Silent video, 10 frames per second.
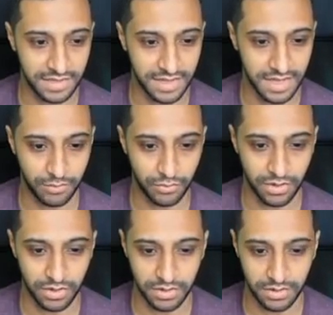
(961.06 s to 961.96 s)

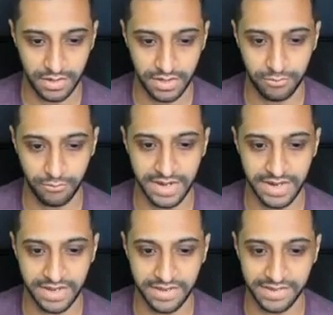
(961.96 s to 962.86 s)
camera when it
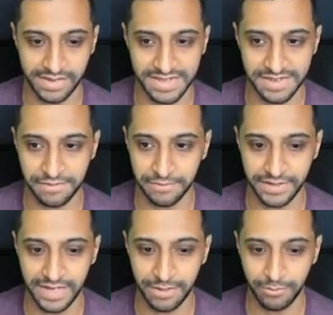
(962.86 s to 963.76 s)
is in a different
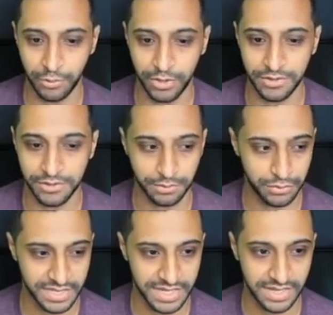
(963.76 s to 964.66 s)
VLAN, we'll go to
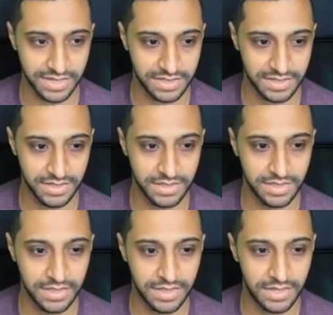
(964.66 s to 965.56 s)
protect
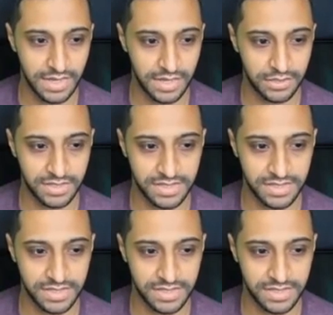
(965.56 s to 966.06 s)
and you can